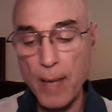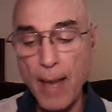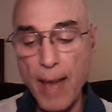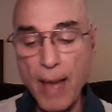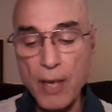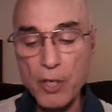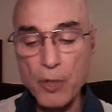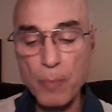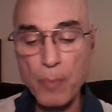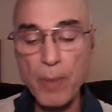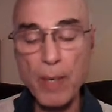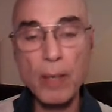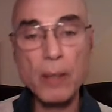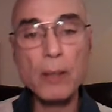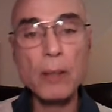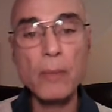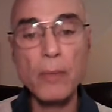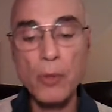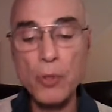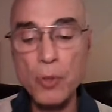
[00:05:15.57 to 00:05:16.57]

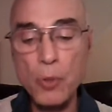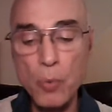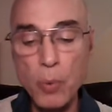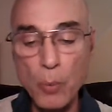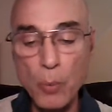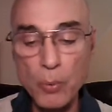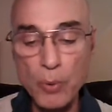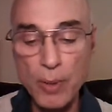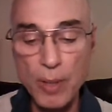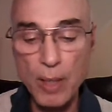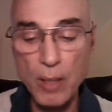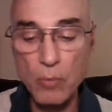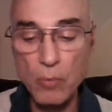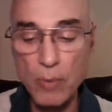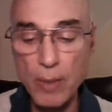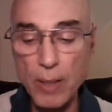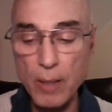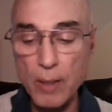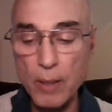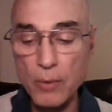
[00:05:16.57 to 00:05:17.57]
aspect of this quote that I
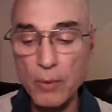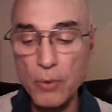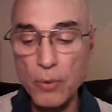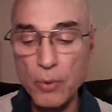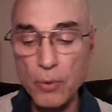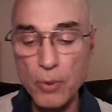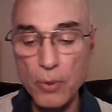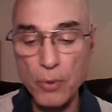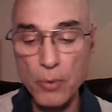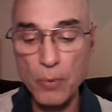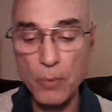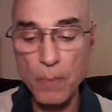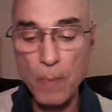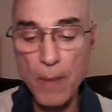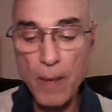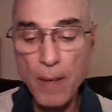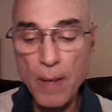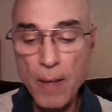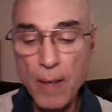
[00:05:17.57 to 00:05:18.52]
read to you,